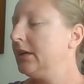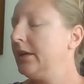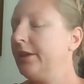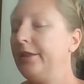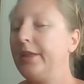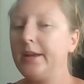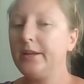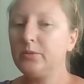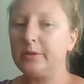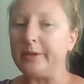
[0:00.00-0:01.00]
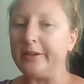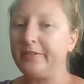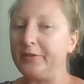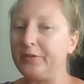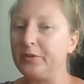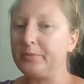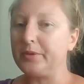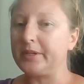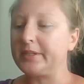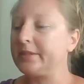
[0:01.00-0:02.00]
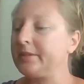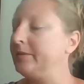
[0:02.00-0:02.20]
that is one of my favorite books